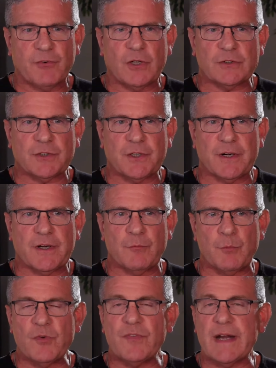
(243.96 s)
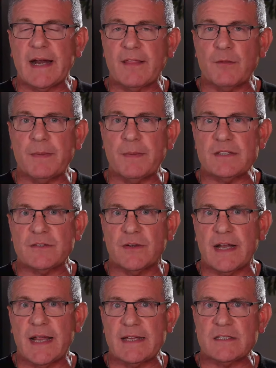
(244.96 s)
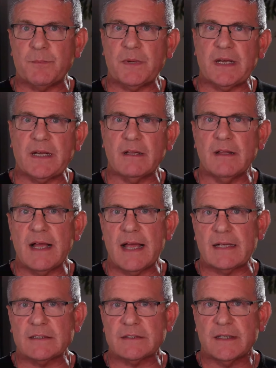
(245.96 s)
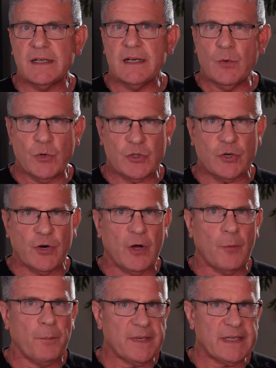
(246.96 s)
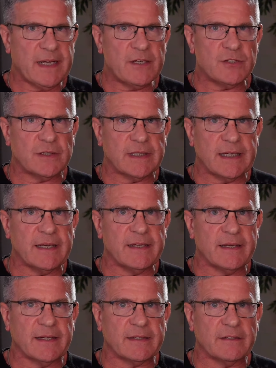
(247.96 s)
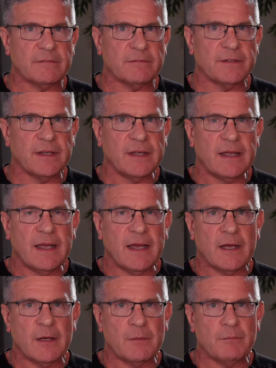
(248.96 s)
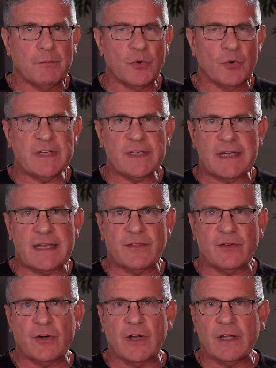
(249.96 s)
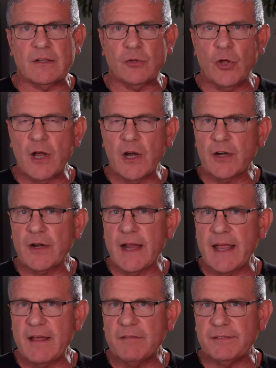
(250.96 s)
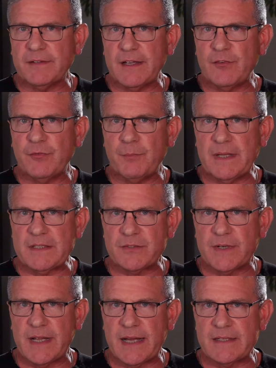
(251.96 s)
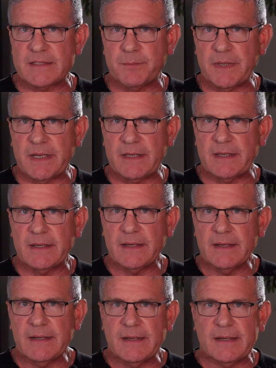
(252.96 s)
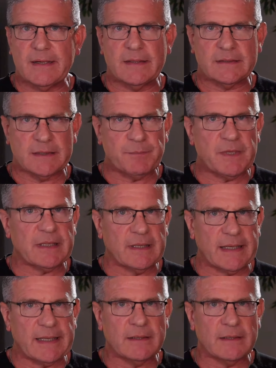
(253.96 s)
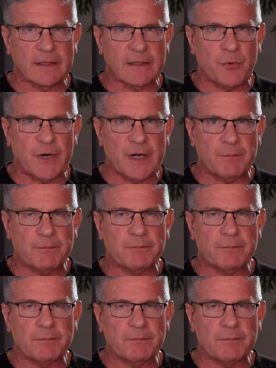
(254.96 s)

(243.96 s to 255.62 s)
alternative, moving out of the benzodiazepine class, which are all potentially addictive, moving to either a longer half-life benzodiazepine, something like a Librium,